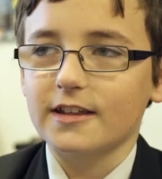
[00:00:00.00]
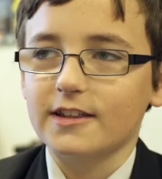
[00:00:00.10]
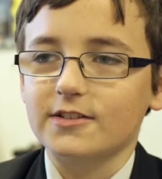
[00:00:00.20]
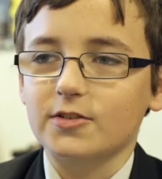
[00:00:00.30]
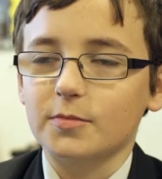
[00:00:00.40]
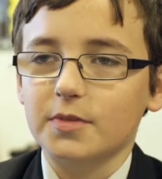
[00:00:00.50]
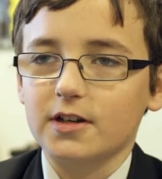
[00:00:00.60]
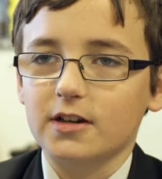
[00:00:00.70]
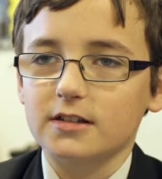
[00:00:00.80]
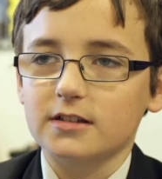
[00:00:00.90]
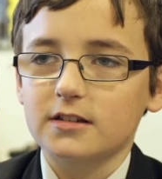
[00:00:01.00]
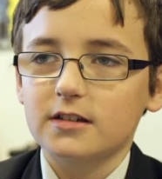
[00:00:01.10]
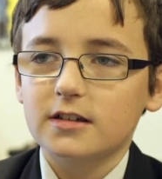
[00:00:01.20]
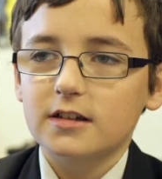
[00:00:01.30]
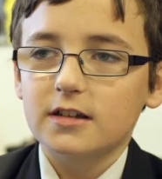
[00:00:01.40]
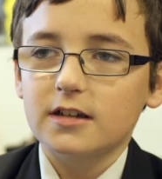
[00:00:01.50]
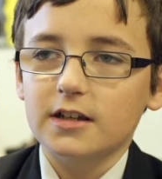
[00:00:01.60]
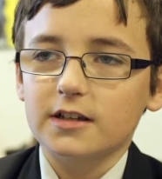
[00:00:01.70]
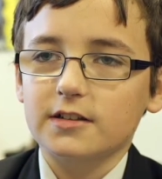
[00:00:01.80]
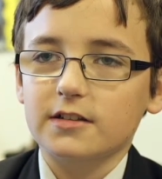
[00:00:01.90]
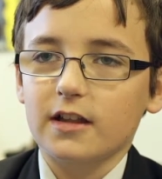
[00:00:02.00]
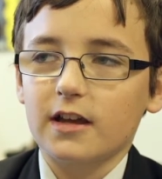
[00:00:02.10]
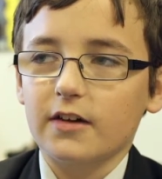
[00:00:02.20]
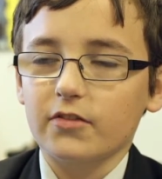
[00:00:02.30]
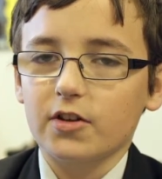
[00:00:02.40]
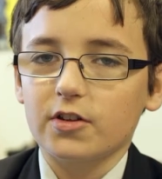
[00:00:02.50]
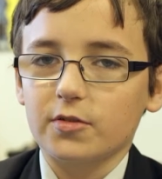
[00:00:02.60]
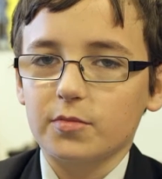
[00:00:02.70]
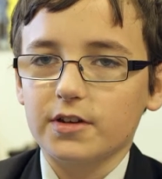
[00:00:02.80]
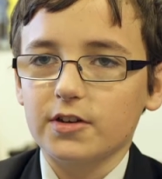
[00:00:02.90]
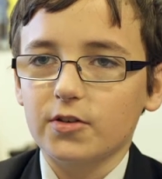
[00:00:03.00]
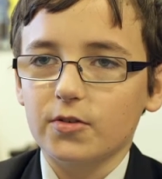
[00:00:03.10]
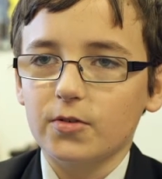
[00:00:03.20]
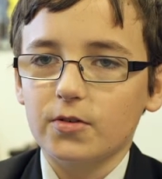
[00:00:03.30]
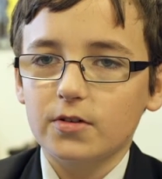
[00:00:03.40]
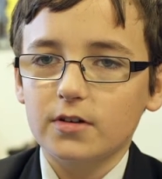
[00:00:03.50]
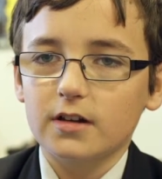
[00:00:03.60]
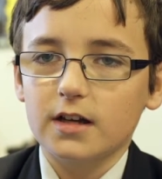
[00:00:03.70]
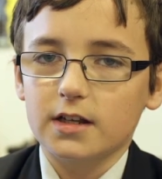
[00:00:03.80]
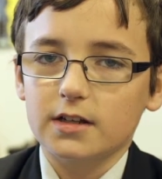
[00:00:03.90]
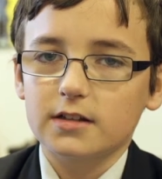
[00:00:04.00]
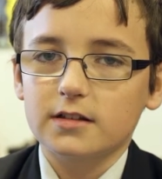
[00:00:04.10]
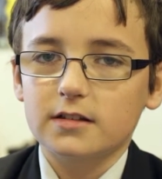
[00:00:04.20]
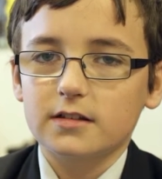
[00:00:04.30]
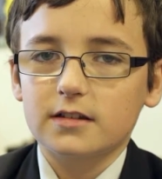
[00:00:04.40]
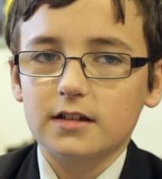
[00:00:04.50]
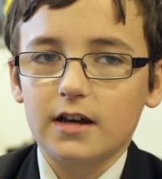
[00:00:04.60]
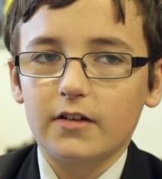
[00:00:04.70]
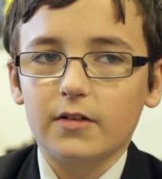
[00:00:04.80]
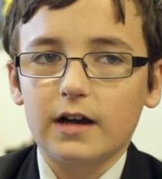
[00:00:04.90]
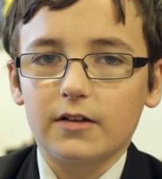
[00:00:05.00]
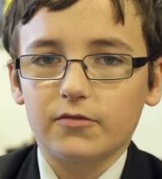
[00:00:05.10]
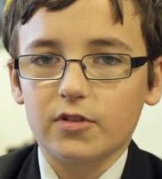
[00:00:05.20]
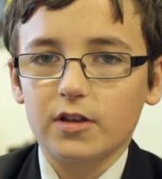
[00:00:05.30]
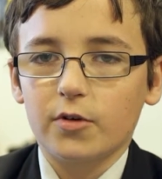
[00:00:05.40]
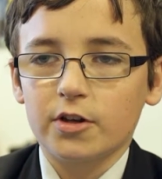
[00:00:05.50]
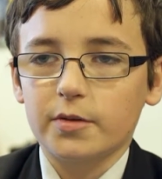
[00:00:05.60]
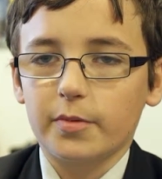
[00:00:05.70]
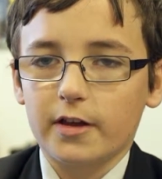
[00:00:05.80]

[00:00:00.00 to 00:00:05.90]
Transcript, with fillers: It's good because it's like I've learned something new and I, have really wanted to